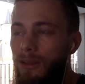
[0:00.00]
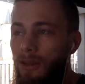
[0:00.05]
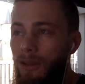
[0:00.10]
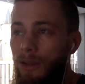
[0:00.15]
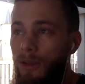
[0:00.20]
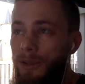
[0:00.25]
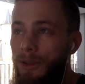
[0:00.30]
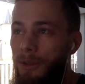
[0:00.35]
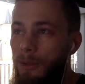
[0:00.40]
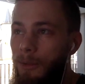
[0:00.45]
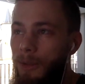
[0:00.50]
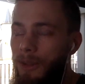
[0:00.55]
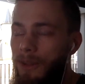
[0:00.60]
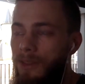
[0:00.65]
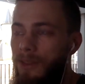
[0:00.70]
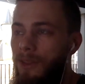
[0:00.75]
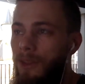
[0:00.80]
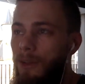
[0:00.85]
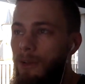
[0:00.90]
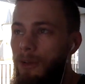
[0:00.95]
also
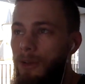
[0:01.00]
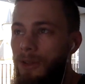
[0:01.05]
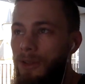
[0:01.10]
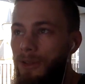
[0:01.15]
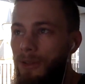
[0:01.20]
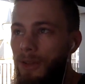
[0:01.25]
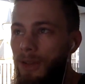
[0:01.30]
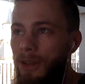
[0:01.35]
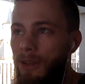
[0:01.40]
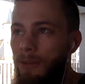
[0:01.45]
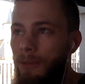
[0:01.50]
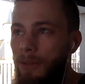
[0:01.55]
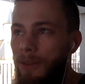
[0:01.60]
omits the query string,